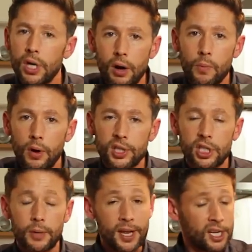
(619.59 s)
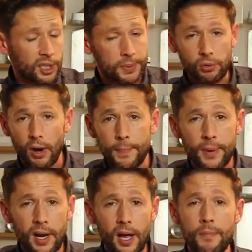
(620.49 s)
Go and watch them. Subscribe
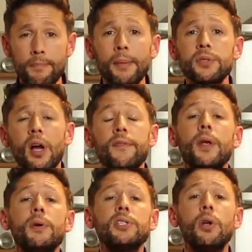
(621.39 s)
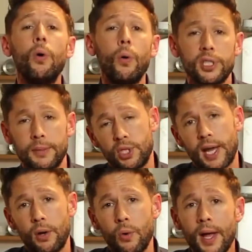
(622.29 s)
below. Mum's Eye View is an awesome
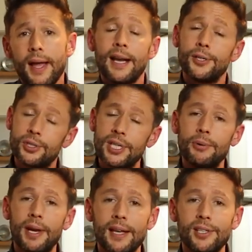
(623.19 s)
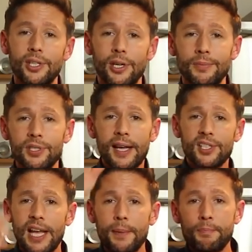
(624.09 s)
channel, and I shall see you again soon.
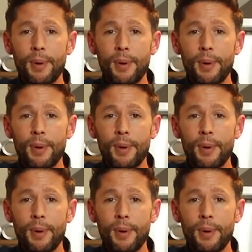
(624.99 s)
Thanks then.